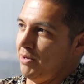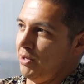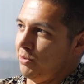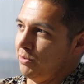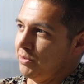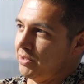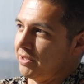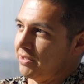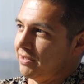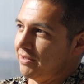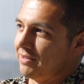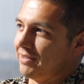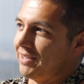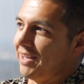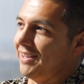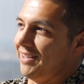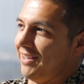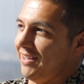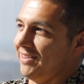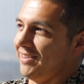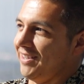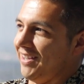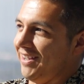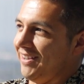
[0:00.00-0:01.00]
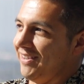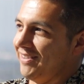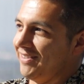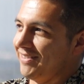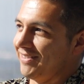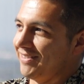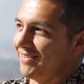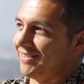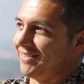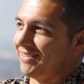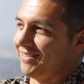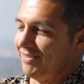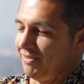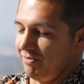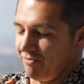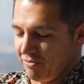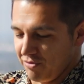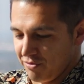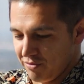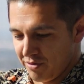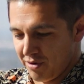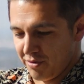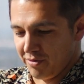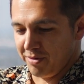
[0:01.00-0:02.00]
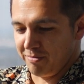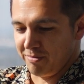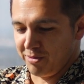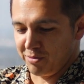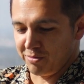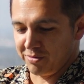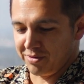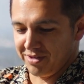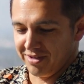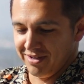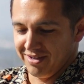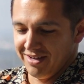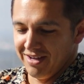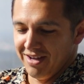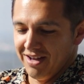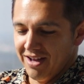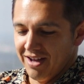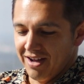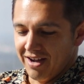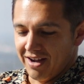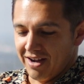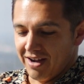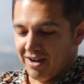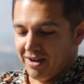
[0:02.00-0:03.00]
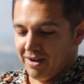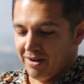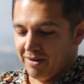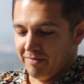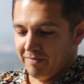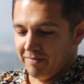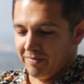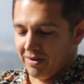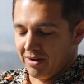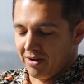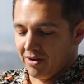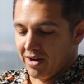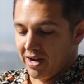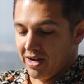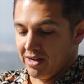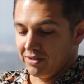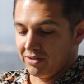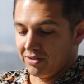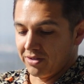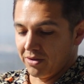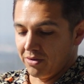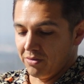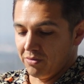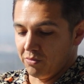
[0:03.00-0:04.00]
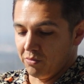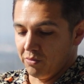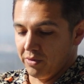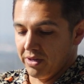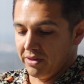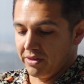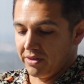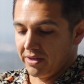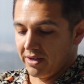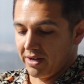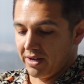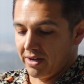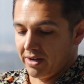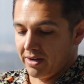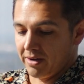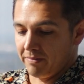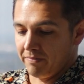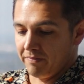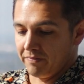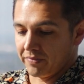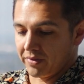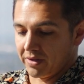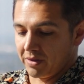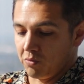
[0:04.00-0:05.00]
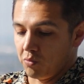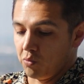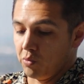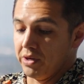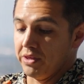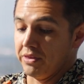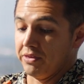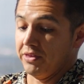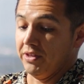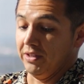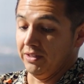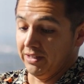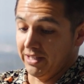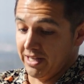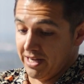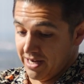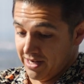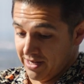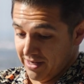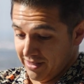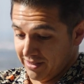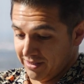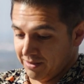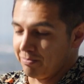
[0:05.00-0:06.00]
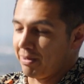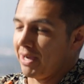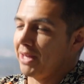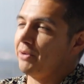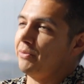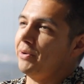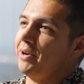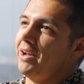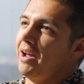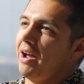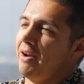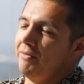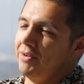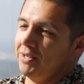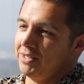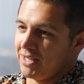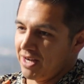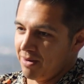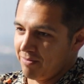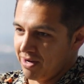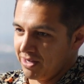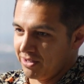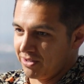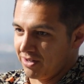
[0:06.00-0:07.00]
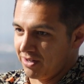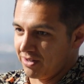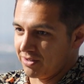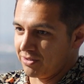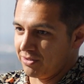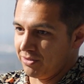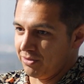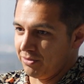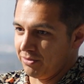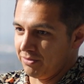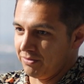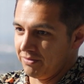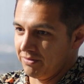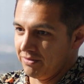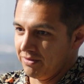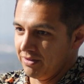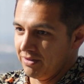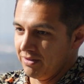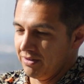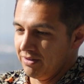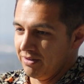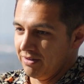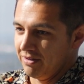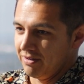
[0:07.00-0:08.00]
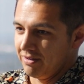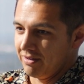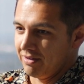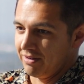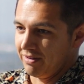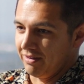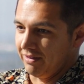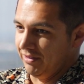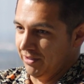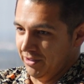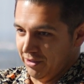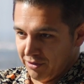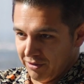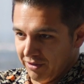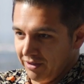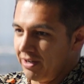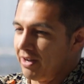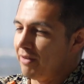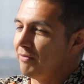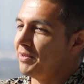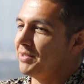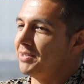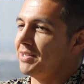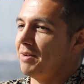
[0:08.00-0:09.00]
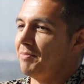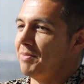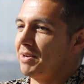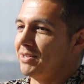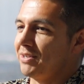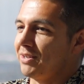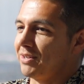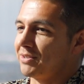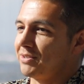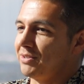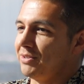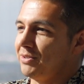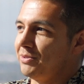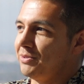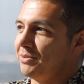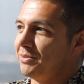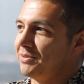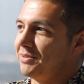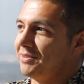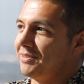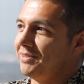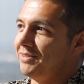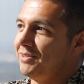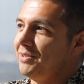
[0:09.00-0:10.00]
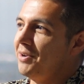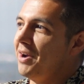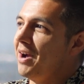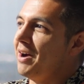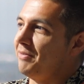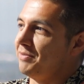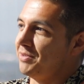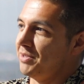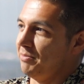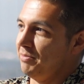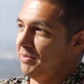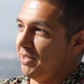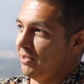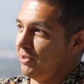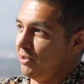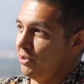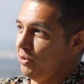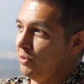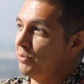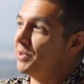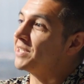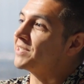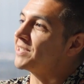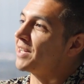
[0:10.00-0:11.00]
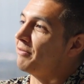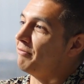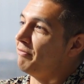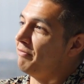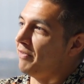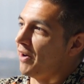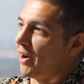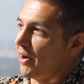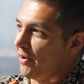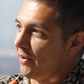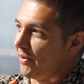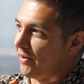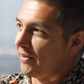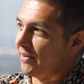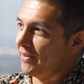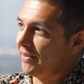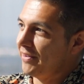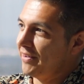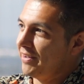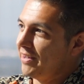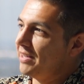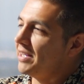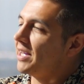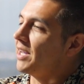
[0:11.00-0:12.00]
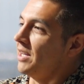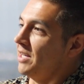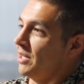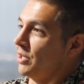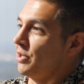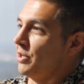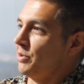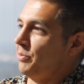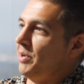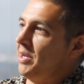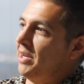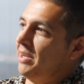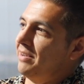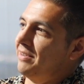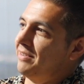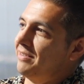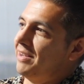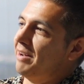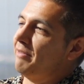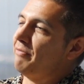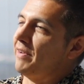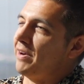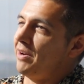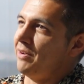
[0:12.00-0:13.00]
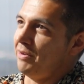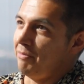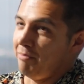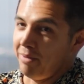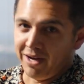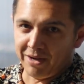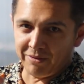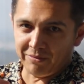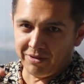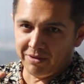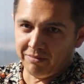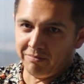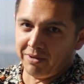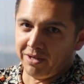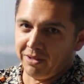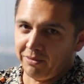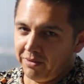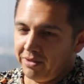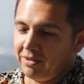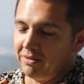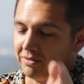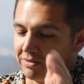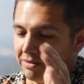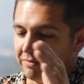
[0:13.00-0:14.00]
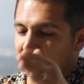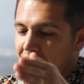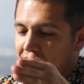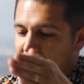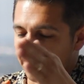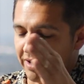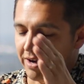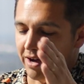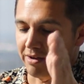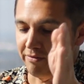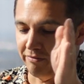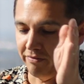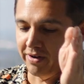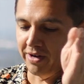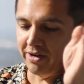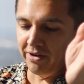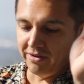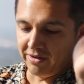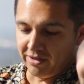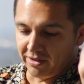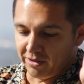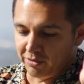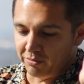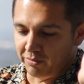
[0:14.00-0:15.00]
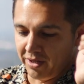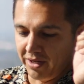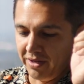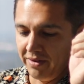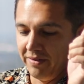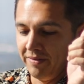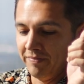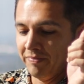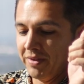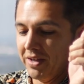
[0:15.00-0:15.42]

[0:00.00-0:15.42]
moat. Yeah. I like that. Yeah. Growing moat. Okay, so with the latest, by the way, every time I talk to you, literally every time I talk to you, you have something new that's on fire. In a good way, not fire in a bad way, by the way. It's on fire in a good way.